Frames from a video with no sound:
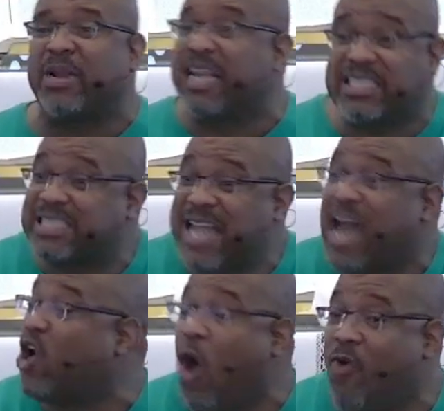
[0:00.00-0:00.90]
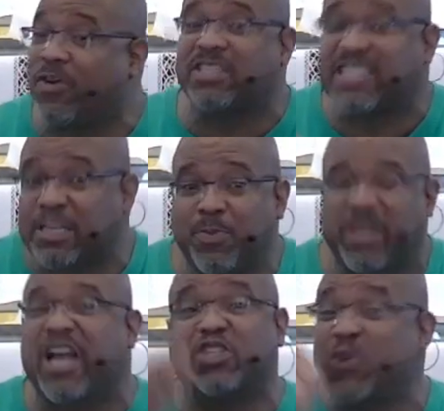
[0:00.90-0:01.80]
It's not over just
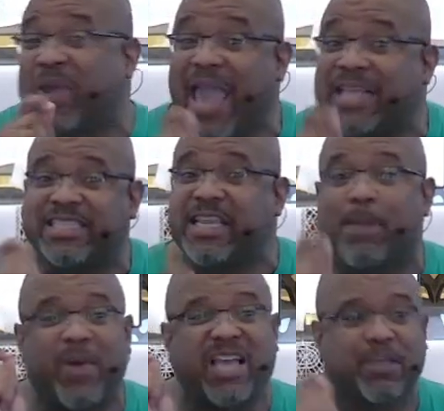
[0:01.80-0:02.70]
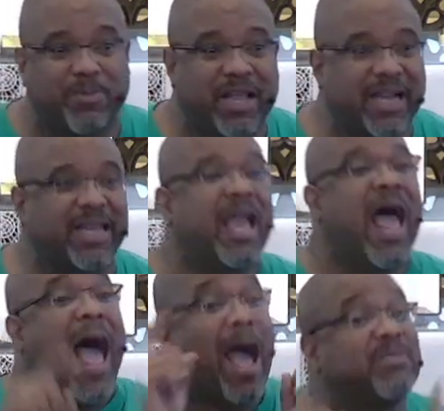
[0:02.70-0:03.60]
because you can't see a possibility.
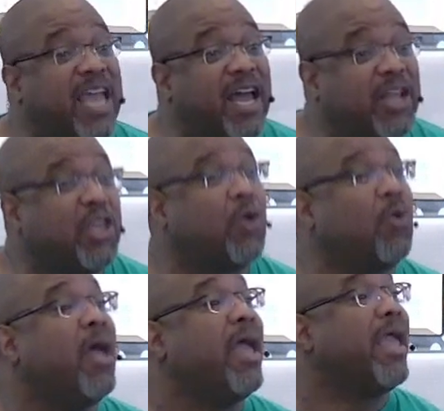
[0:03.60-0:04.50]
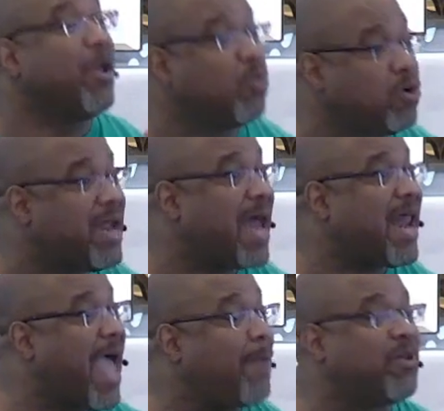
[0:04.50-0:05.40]
I'm telling you, it will not
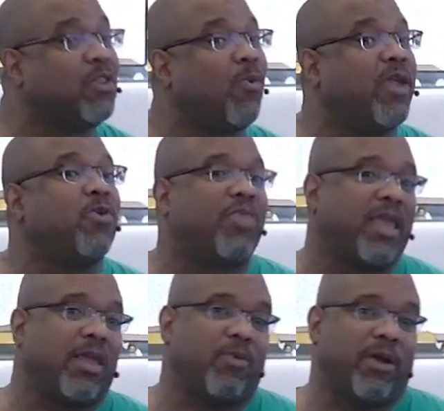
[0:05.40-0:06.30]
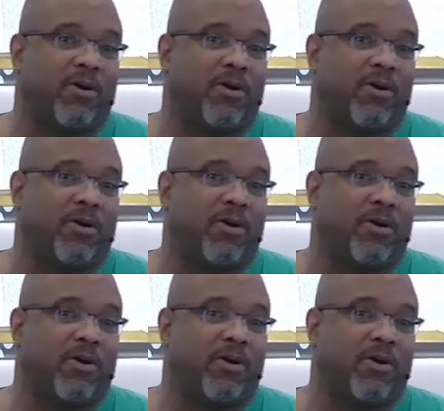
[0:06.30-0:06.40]
happen the way you think it will.